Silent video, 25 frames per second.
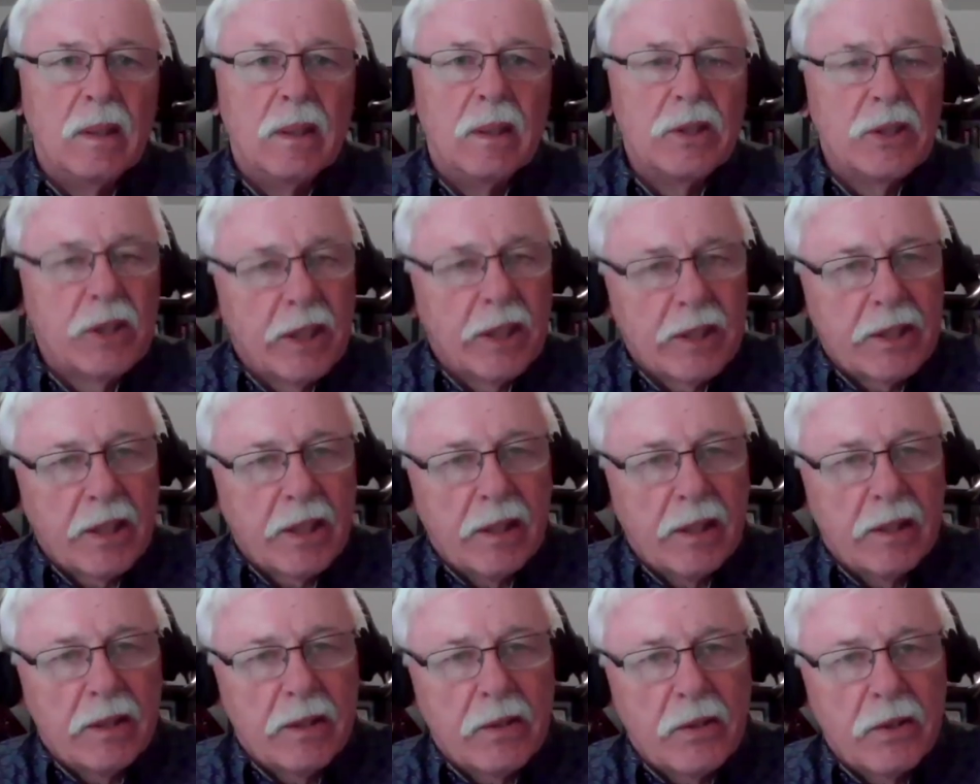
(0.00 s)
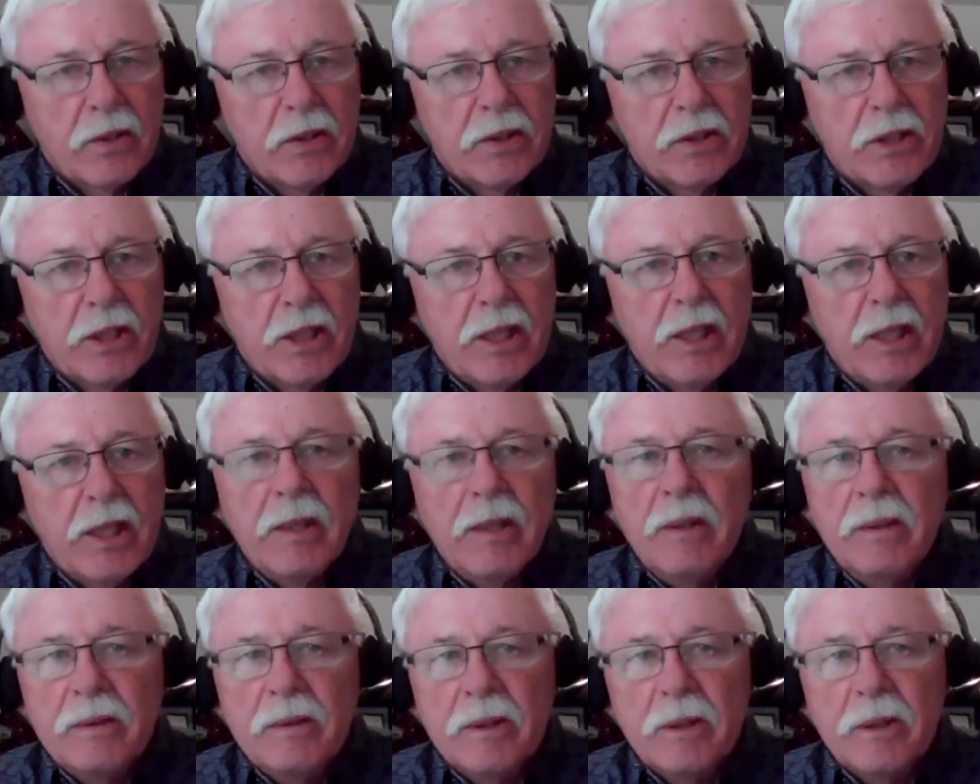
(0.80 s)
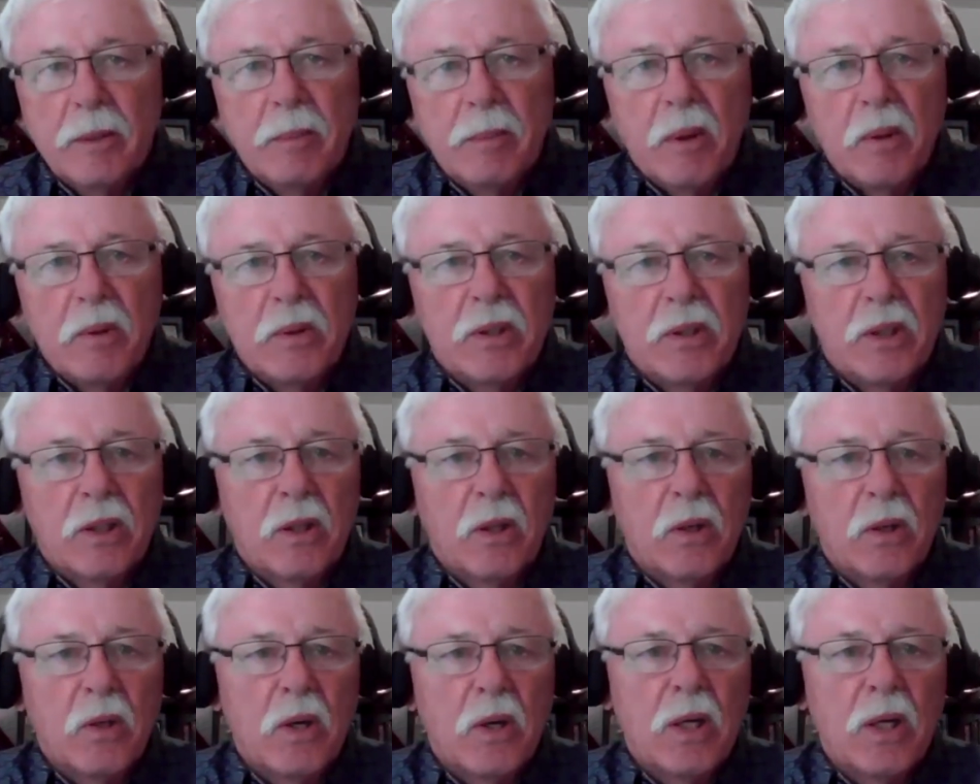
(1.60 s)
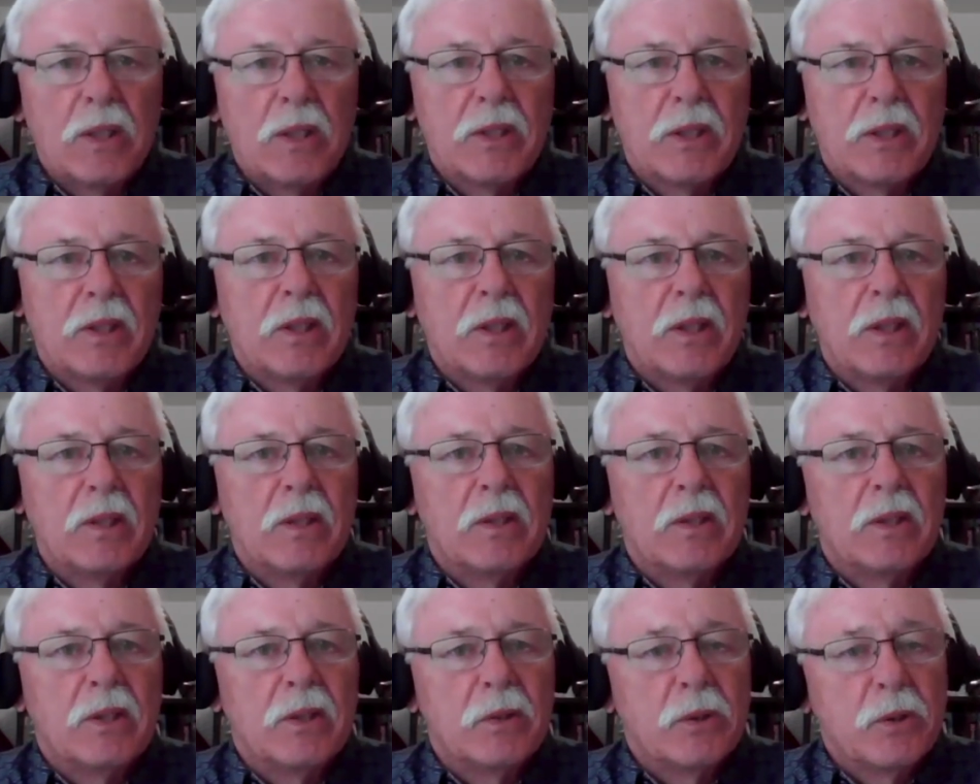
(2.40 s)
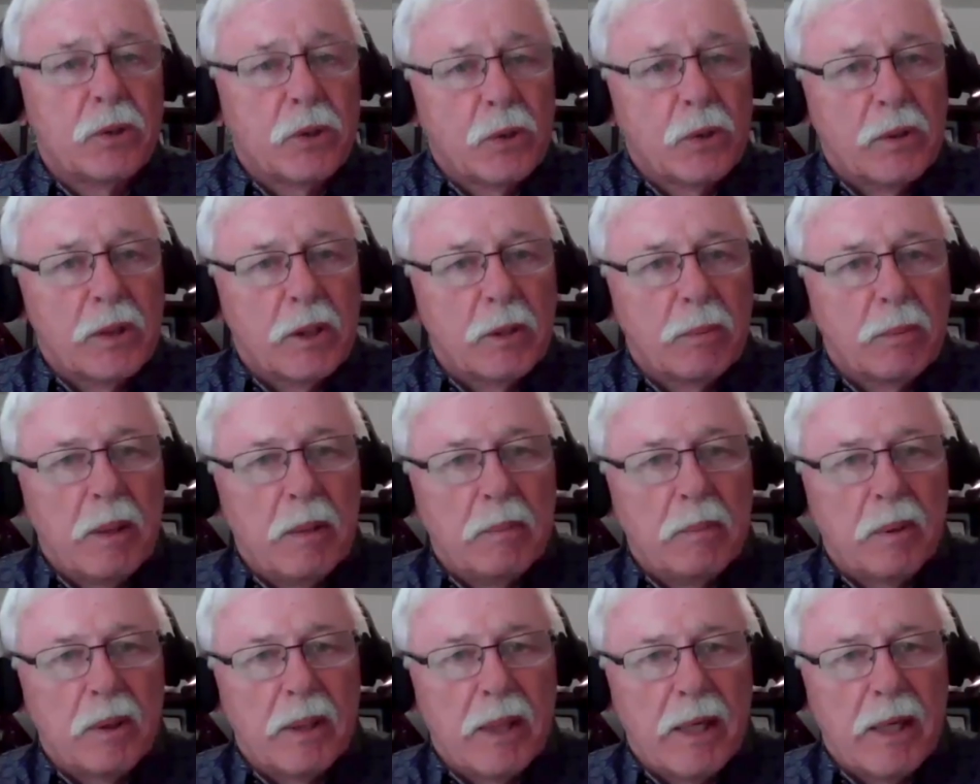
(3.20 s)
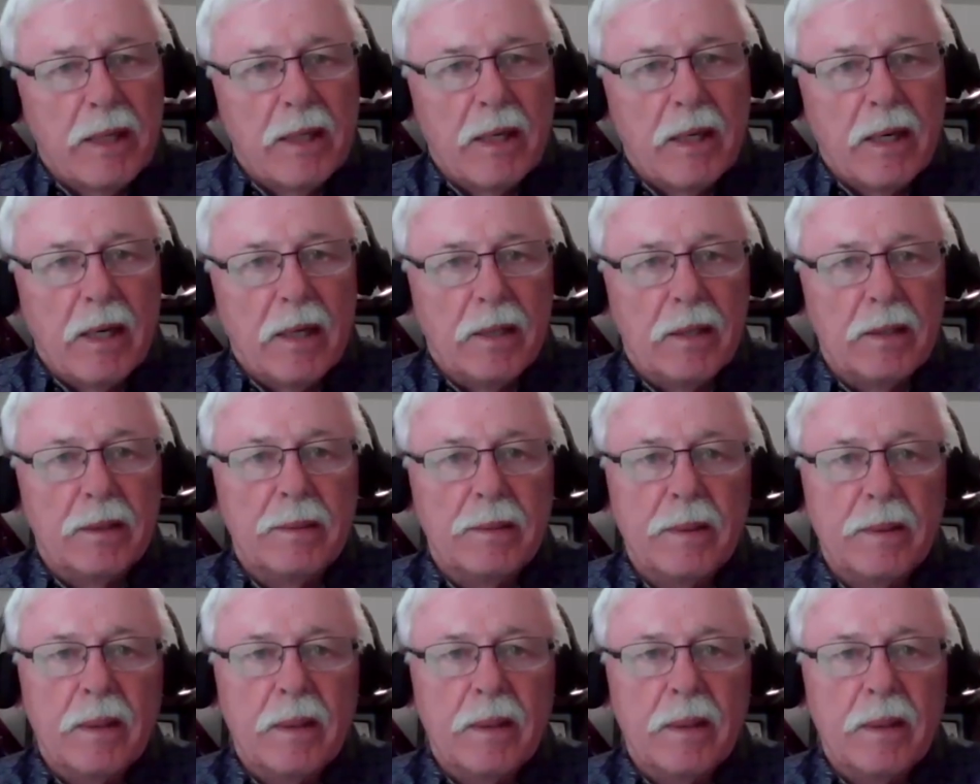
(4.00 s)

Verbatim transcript: 613 spoke to the laws the Jewish people had to honor.